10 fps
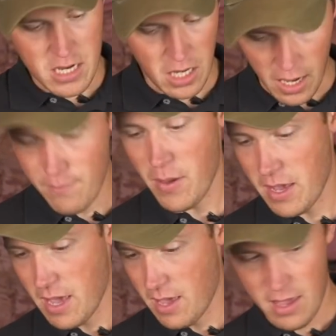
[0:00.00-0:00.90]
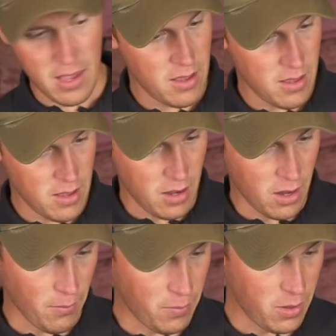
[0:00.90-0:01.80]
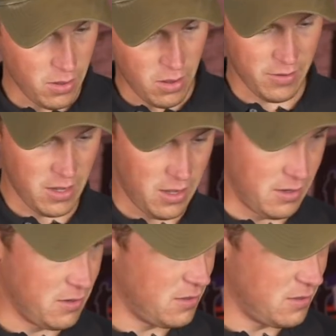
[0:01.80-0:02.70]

is a big lump of a gun.